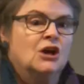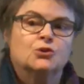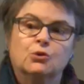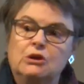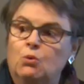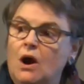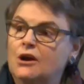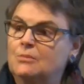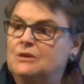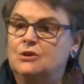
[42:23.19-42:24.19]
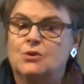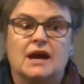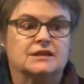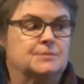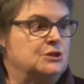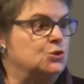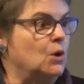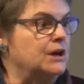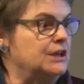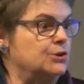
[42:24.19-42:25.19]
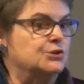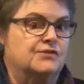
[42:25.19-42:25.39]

the requirement that you had to be 20 years